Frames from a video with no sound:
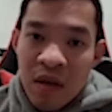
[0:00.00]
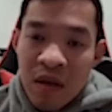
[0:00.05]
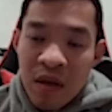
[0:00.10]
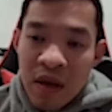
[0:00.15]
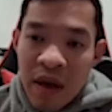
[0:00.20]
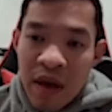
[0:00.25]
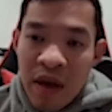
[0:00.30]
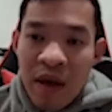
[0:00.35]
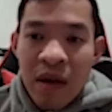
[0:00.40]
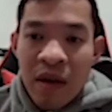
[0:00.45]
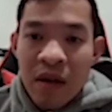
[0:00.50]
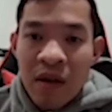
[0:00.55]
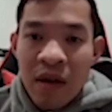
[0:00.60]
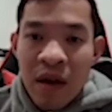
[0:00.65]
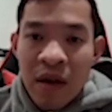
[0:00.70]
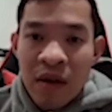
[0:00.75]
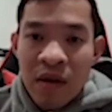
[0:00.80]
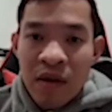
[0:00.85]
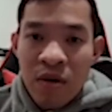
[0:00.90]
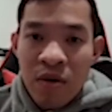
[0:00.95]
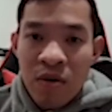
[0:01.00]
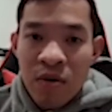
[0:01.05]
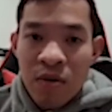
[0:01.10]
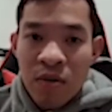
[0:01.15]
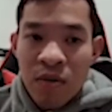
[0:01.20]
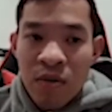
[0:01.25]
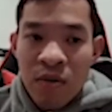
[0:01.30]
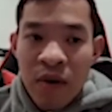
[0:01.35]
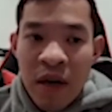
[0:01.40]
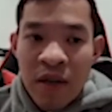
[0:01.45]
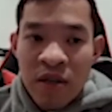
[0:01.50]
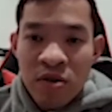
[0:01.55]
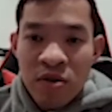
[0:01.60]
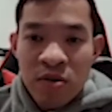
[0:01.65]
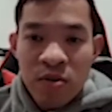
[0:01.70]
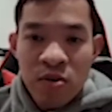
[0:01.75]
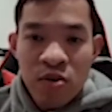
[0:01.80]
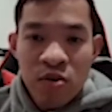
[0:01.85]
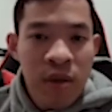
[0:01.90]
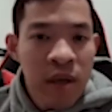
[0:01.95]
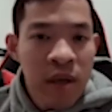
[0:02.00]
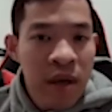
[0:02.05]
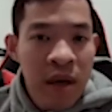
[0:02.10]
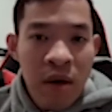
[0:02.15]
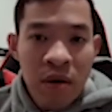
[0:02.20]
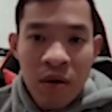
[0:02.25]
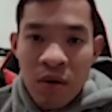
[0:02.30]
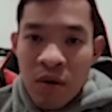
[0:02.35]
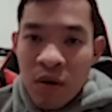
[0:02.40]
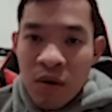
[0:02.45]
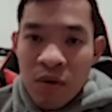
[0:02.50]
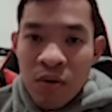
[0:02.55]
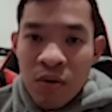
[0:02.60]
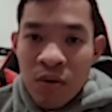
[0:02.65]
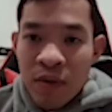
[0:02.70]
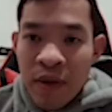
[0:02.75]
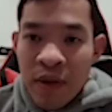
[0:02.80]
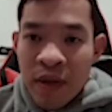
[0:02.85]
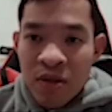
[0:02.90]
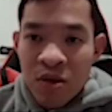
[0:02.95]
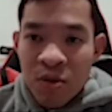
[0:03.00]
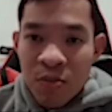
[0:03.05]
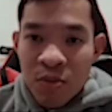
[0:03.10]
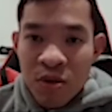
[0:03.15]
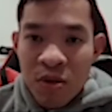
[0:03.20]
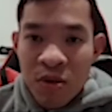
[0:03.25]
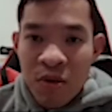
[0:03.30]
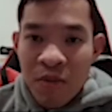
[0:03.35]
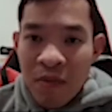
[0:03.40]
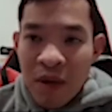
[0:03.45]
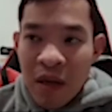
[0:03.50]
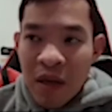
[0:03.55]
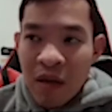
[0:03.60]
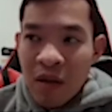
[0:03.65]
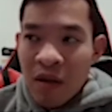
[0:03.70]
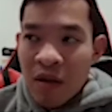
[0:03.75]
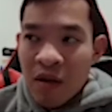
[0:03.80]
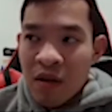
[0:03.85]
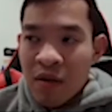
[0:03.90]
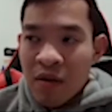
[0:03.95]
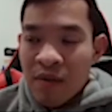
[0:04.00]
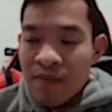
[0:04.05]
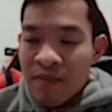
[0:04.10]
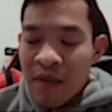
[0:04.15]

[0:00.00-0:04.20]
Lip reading: And I know I just tweeted out an article that Supercell made like